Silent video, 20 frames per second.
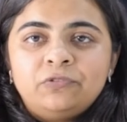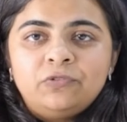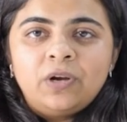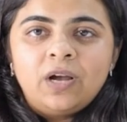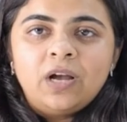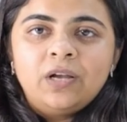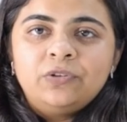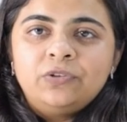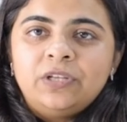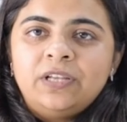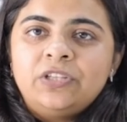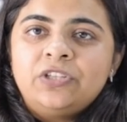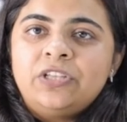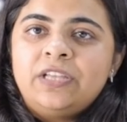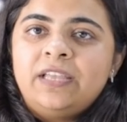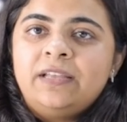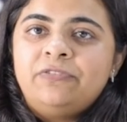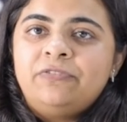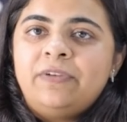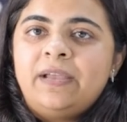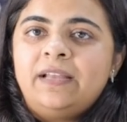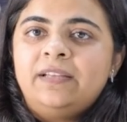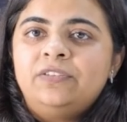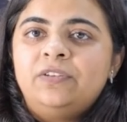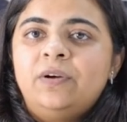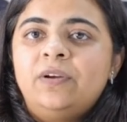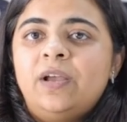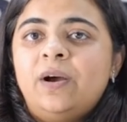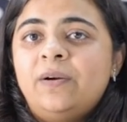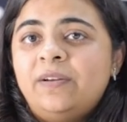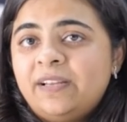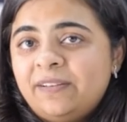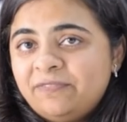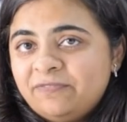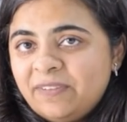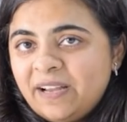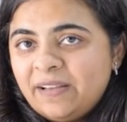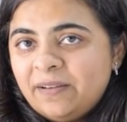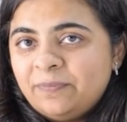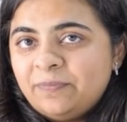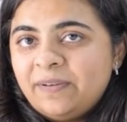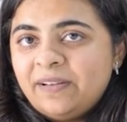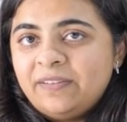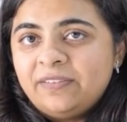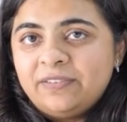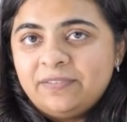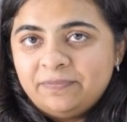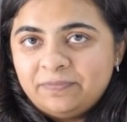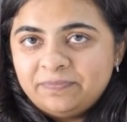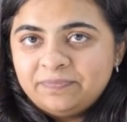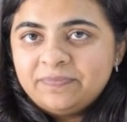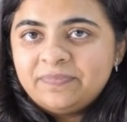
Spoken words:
far-reaching effects on our environment.